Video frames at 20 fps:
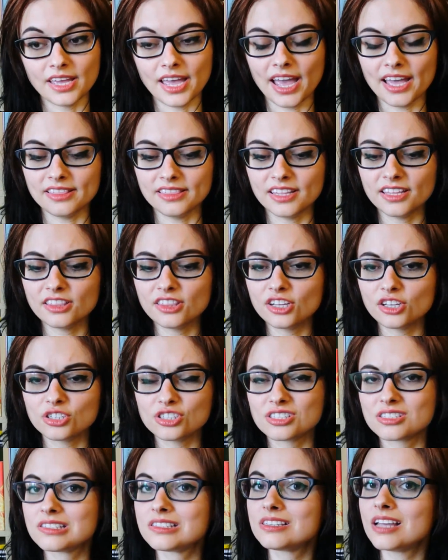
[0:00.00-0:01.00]
and then
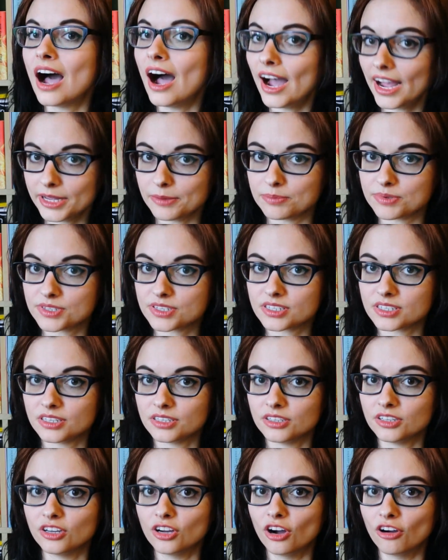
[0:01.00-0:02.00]
there's types
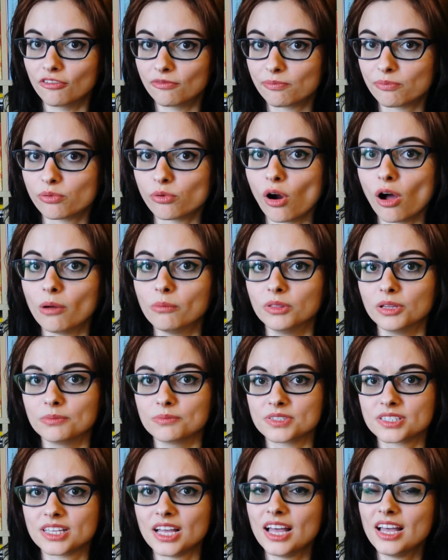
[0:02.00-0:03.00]
of
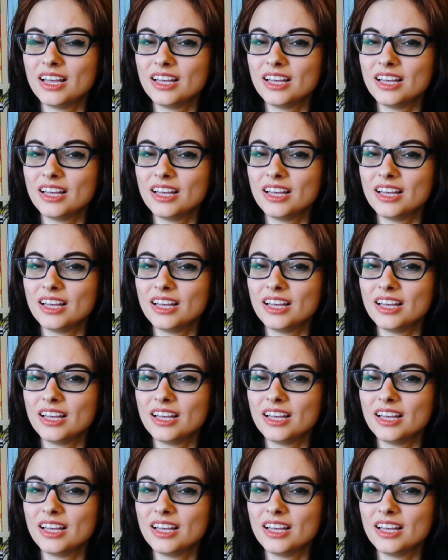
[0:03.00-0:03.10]
problems.